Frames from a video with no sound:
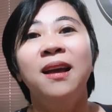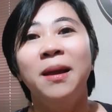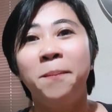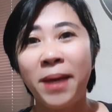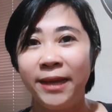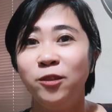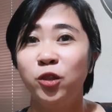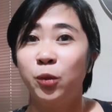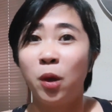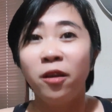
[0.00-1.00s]
Mind
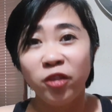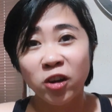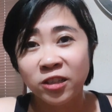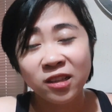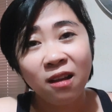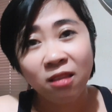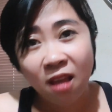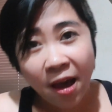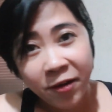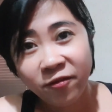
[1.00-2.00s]
you, there's a
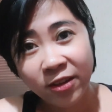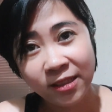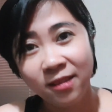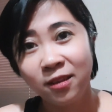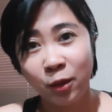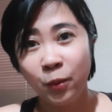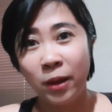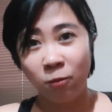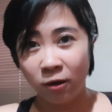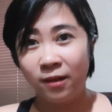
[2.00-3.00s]
lot of us in QA
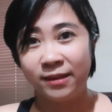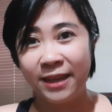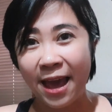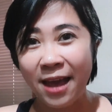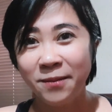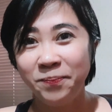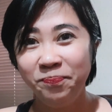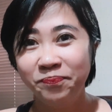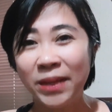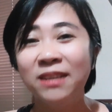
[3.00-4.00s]
World, yeah?
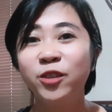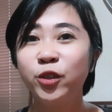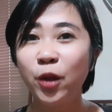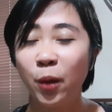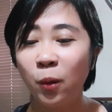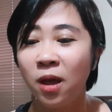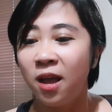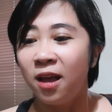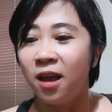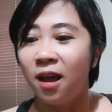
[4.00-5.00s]
So,
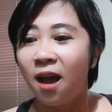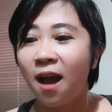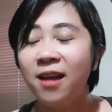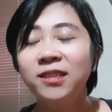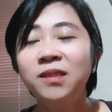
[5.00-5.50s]
us